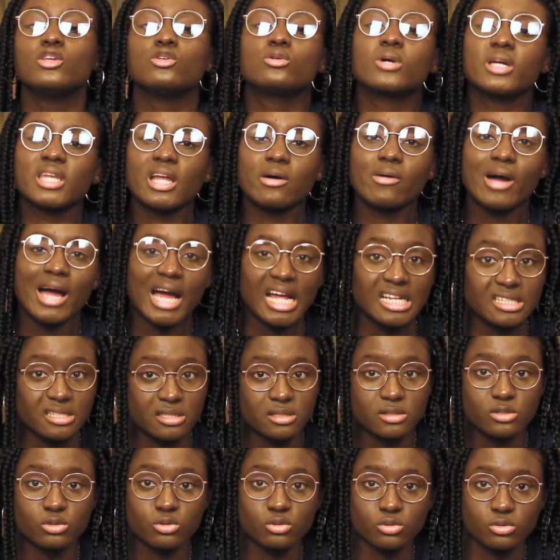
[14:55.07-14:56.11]
You can now add
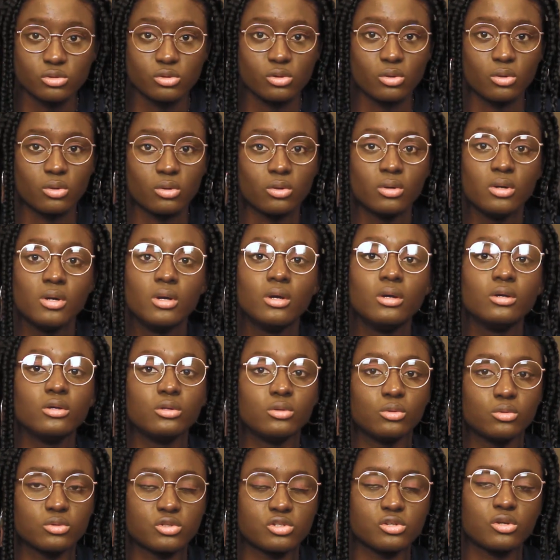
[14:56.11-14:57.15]
it to your
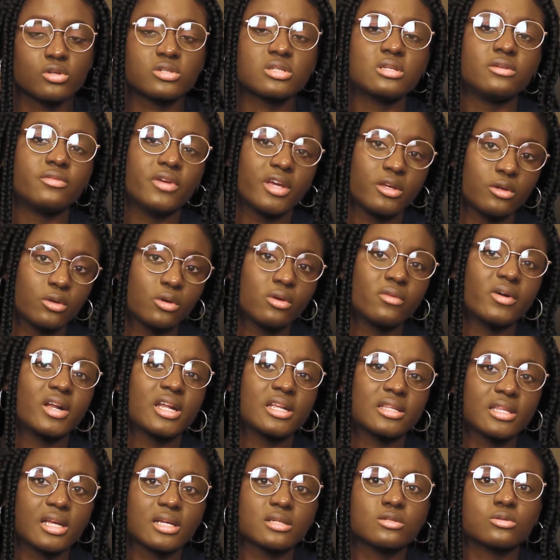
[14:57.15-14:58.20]
you know, to your CV and your cover
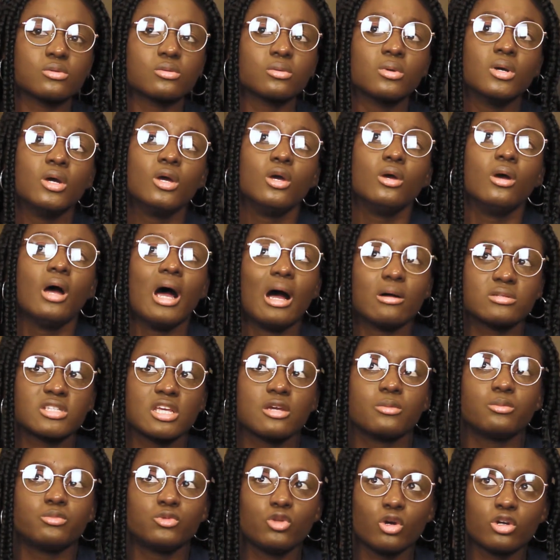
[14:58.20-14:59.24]
letter. So I'll
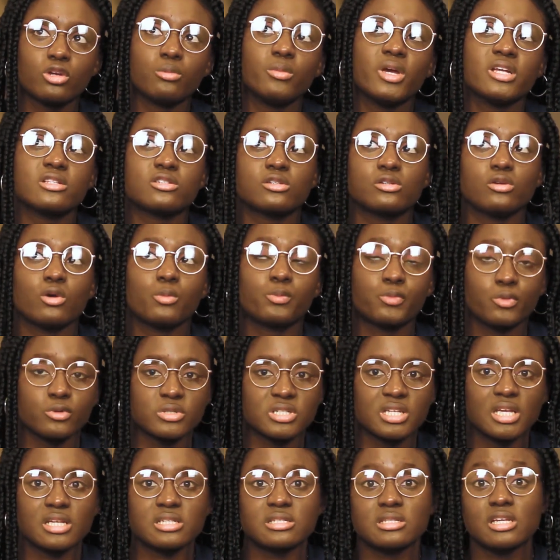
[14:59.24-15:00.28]
say document your
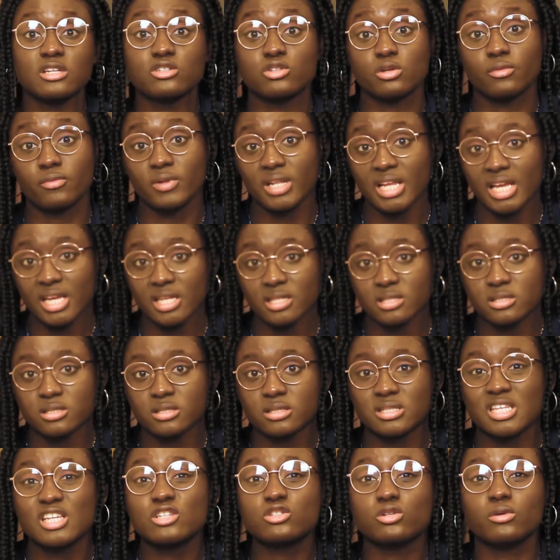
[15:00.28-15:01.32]
process, things you've learned,
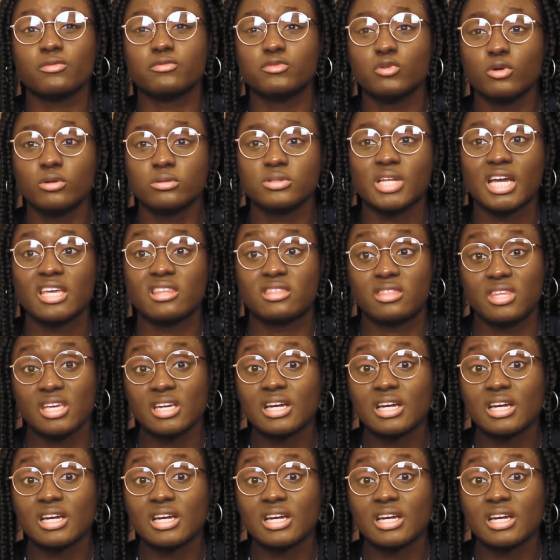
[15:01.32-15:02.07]
things you've done that I